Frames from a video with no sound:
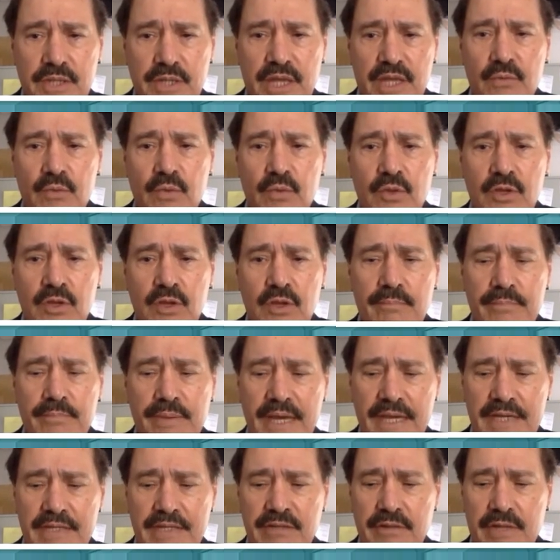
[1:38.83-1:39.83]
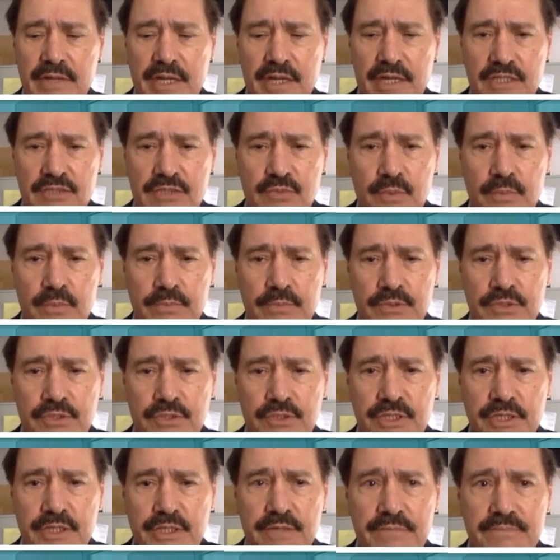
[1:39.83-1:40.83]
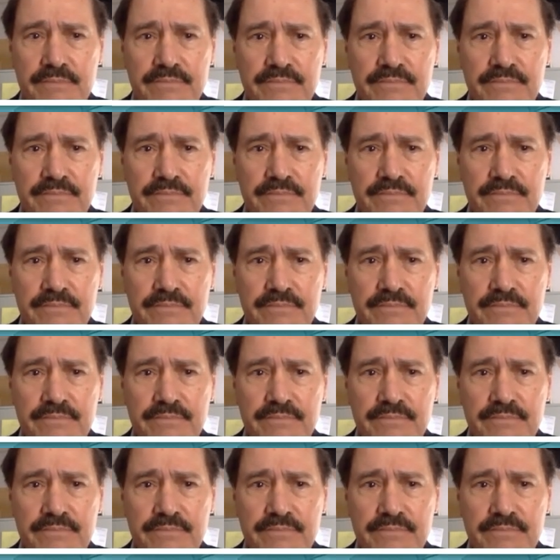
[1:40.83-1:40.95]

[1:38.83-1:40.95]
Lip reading: and we'll come back to that as we proceed.